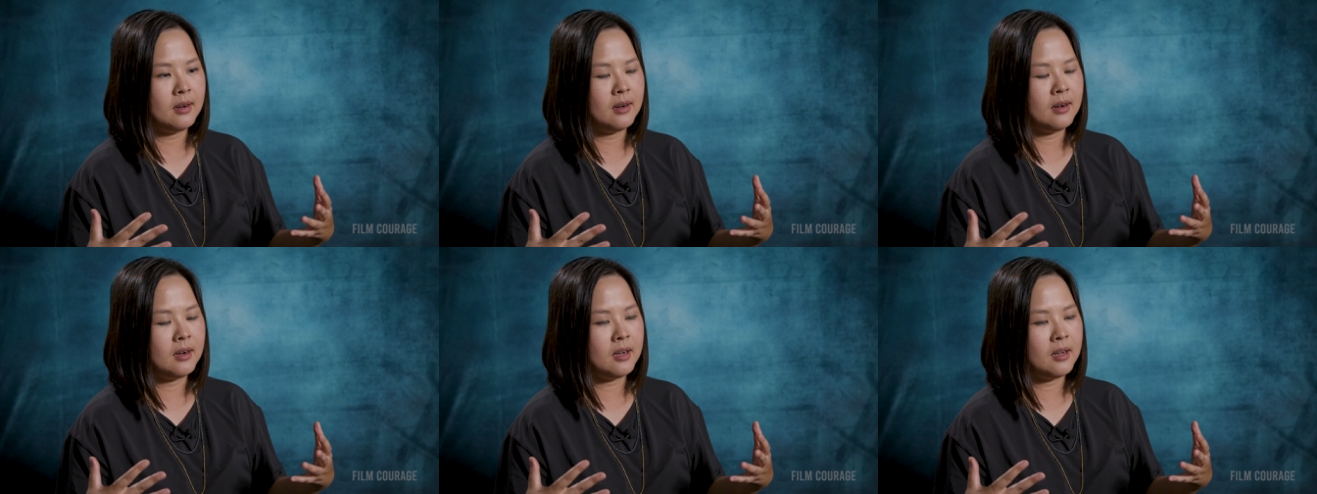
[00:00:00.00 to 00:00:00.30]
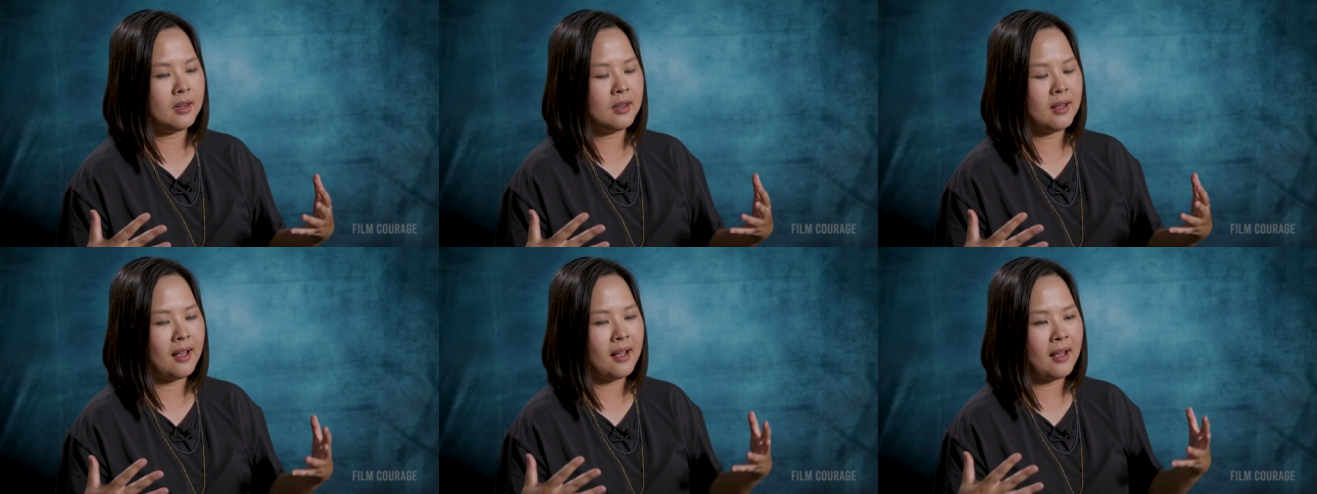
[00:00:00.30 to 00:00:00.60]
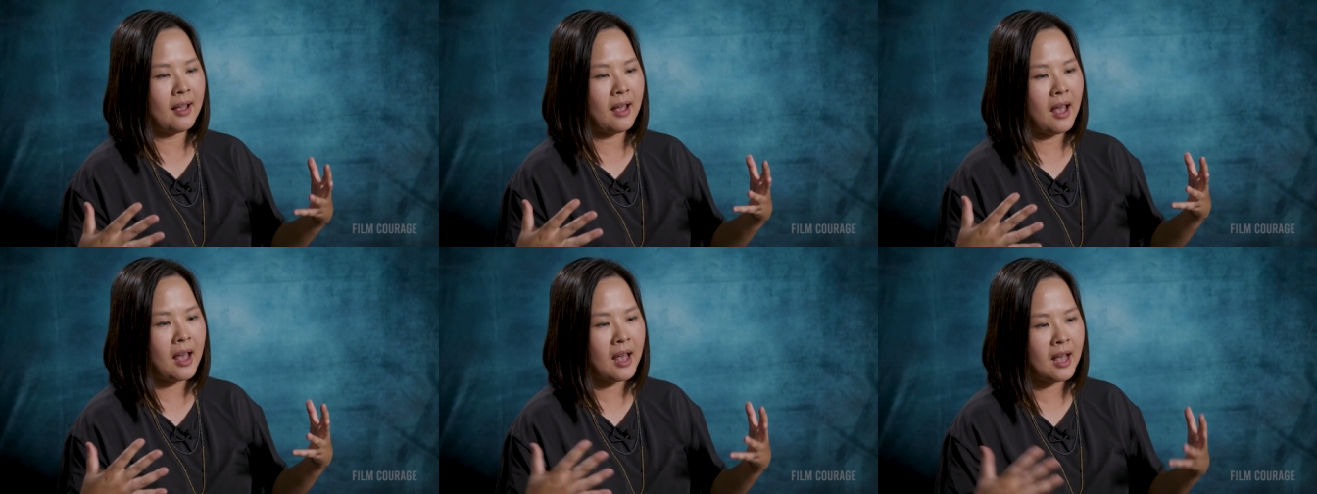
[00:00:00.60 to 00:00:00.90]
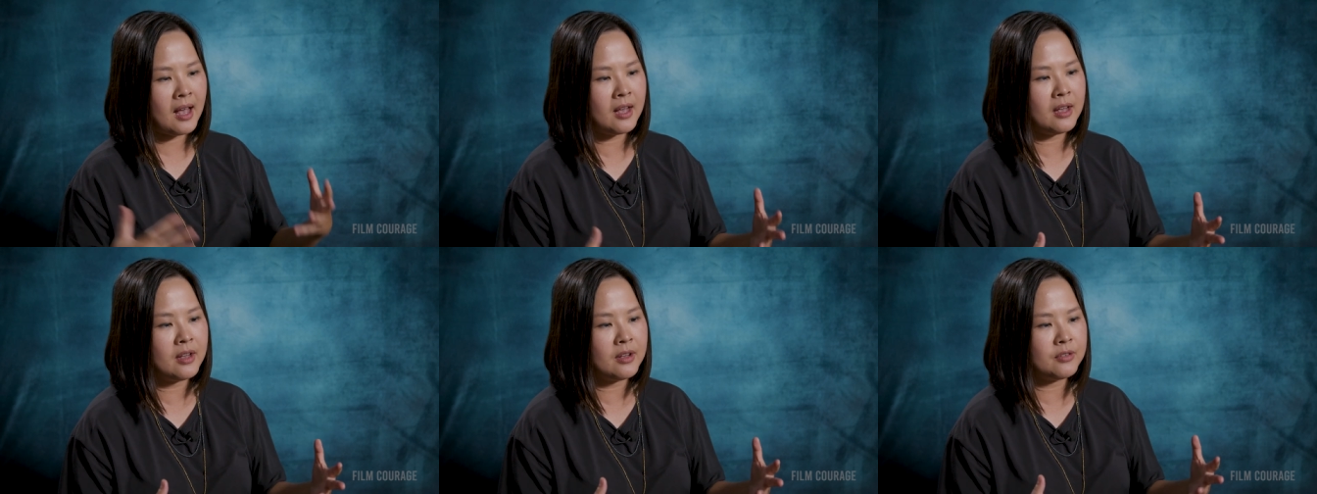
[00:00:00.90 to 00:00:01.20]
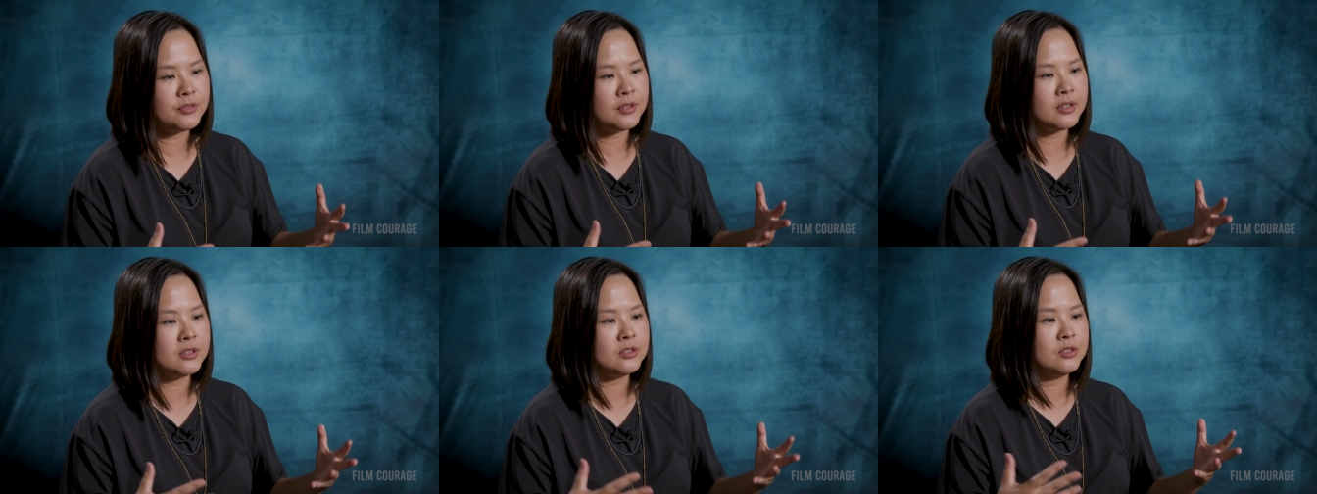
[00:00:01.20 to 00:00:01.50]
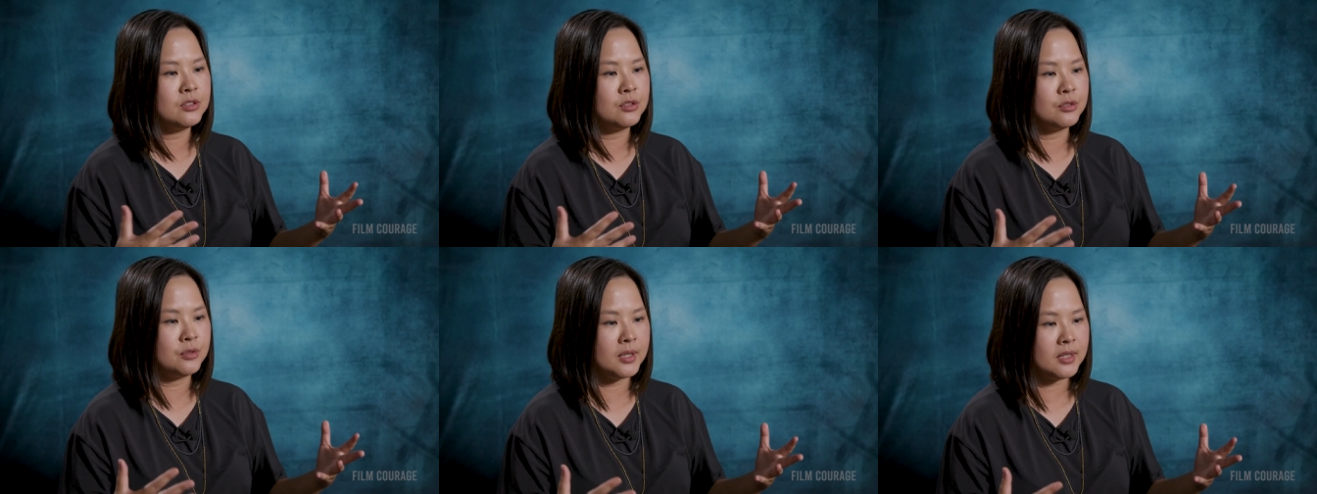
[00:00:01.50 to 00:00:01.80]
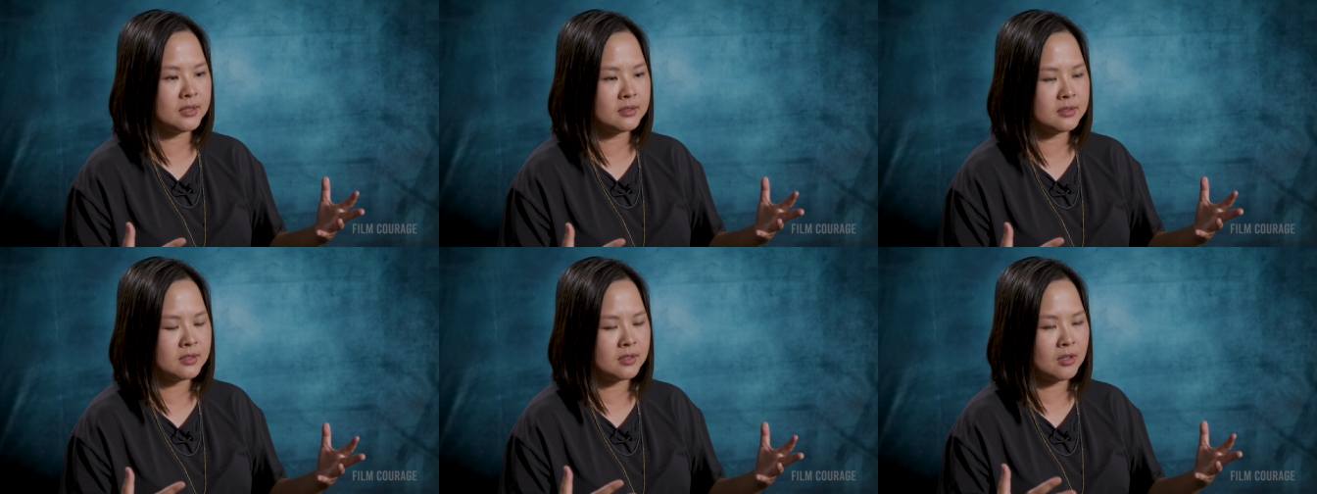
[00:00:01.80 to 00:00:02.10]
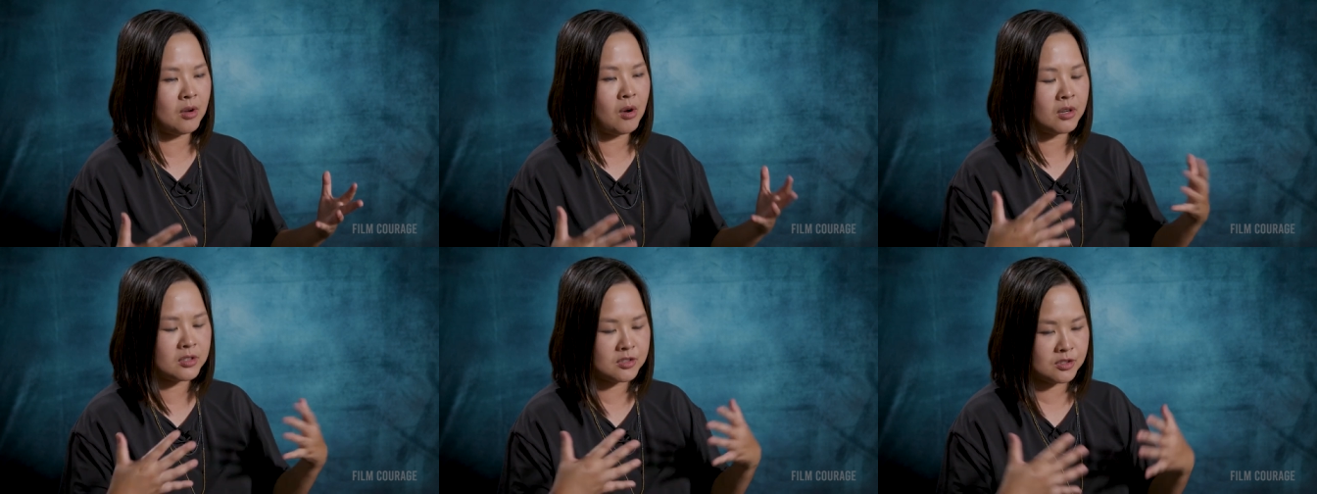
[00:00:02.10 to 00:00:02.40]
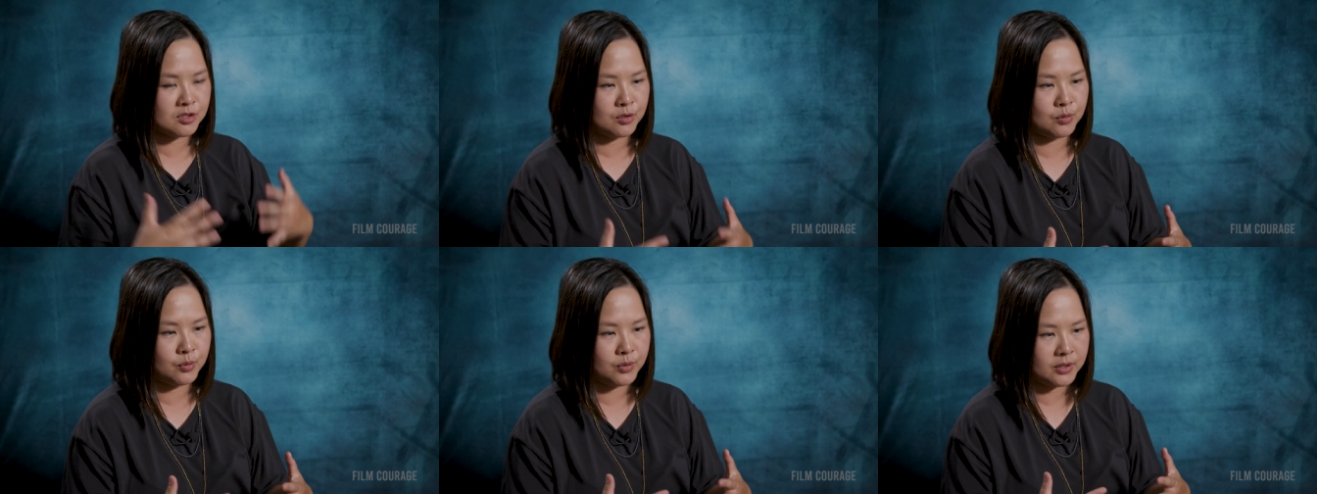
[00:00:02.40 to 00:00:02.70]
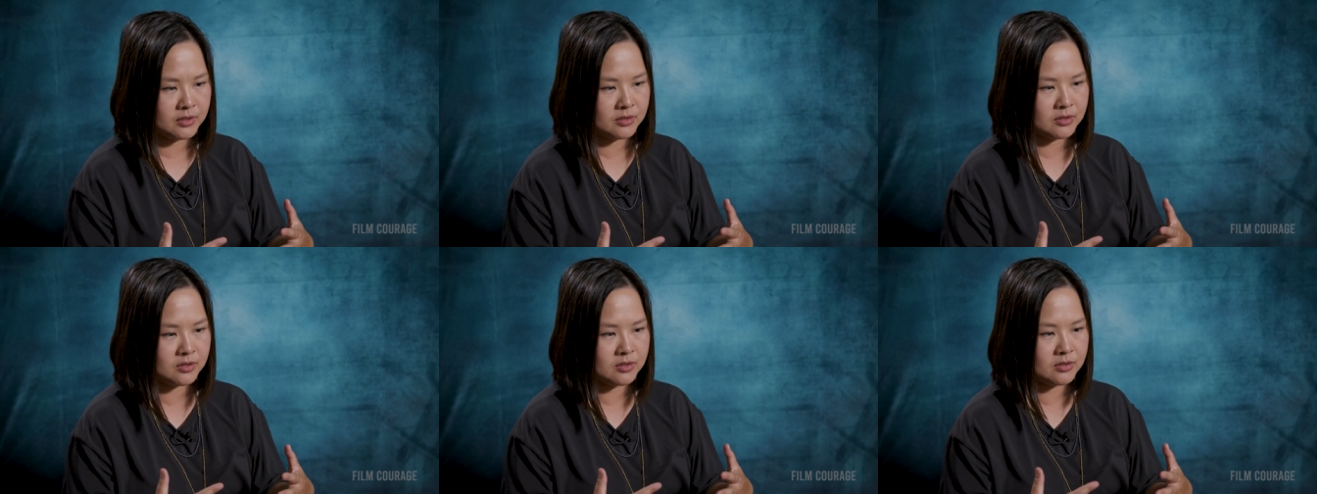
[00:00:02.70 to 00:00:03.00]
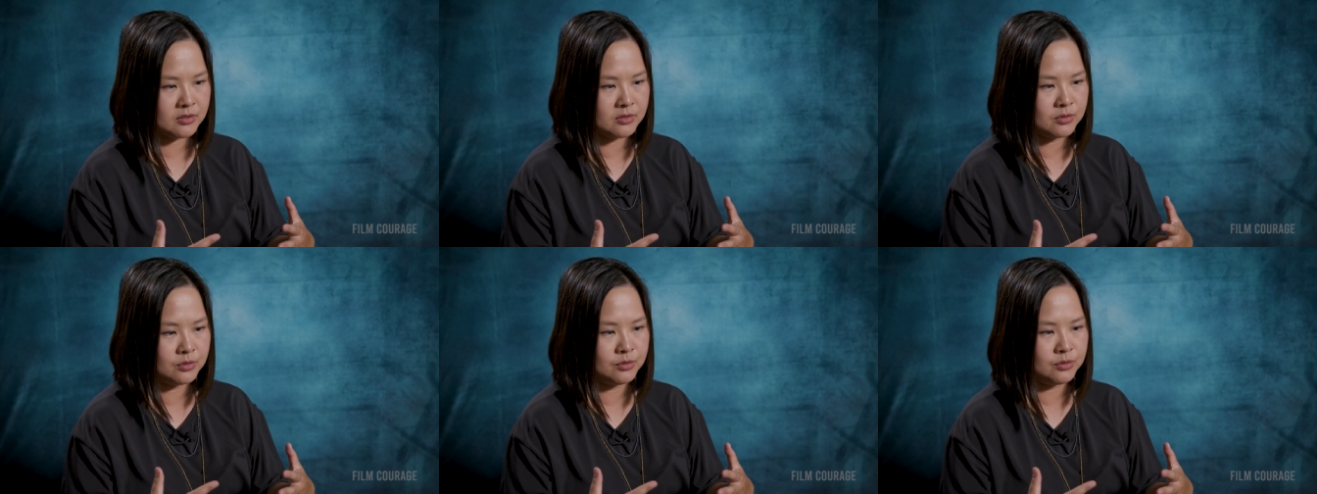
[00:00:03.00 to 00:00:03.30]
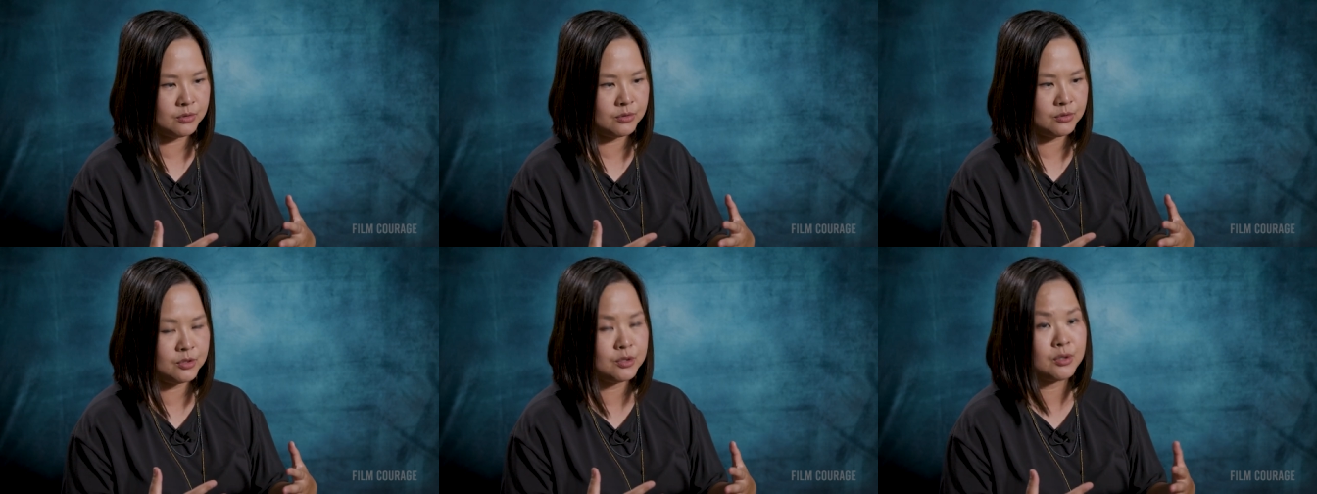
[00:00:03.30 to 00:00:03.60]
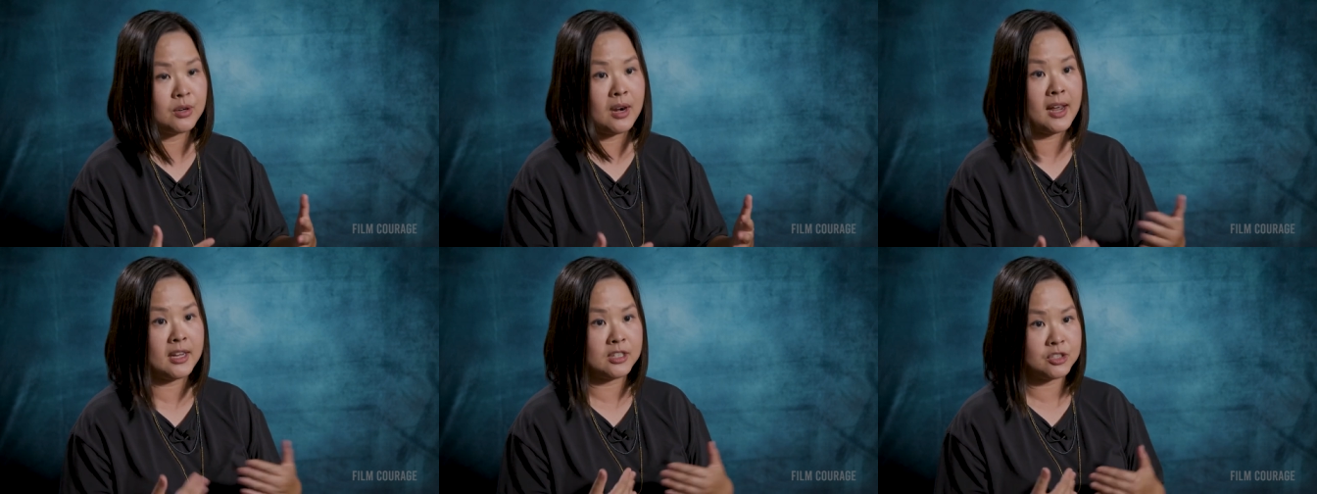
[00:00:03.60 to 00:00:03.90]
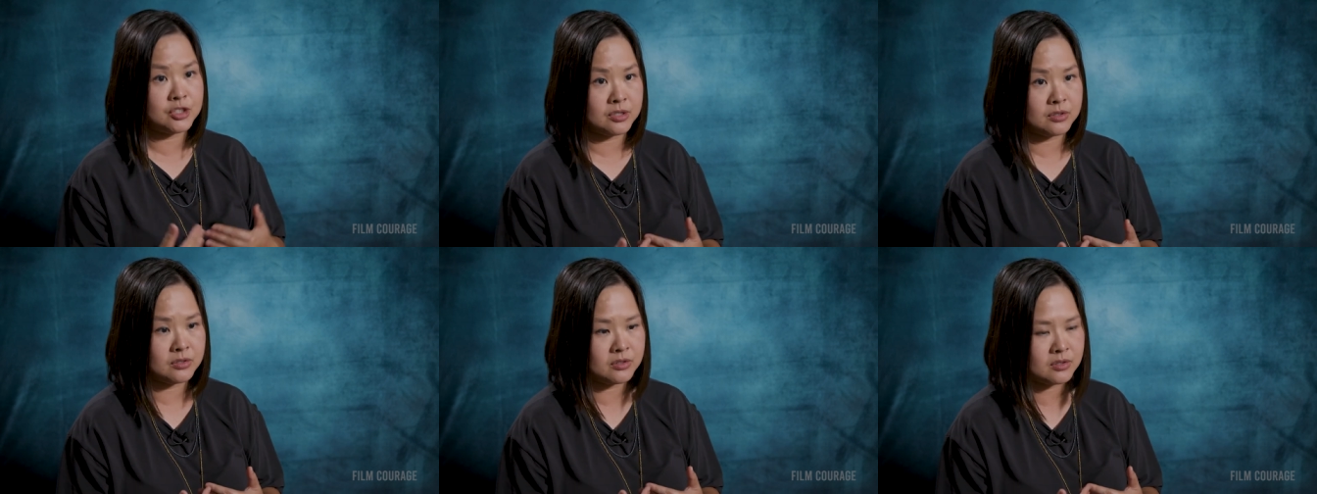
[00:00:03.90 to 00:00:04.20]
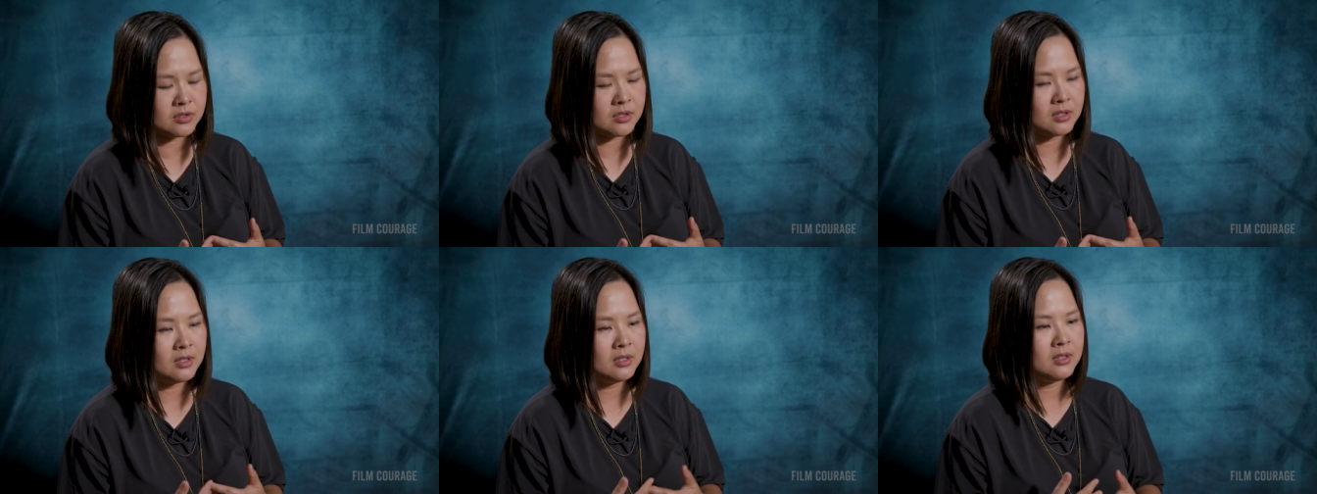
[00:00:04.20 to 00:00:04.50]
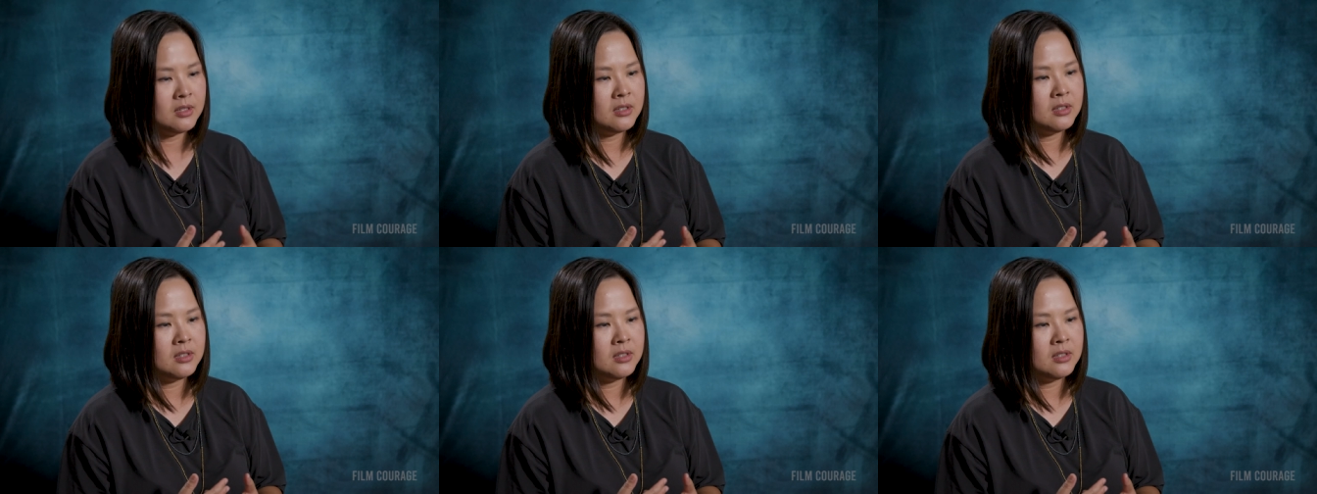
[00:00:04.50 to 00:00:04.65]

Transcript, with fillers: uh, have a direct consequence to your actions.